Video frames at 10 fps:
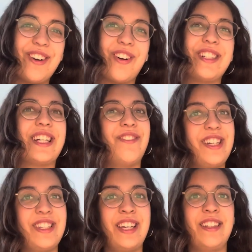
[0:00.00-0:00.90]
or
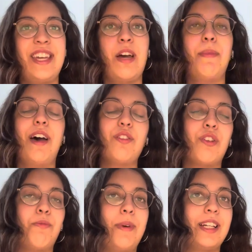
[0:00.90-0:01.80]
decreasing the amount
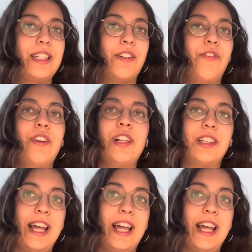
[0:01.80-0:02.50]
of magnetic field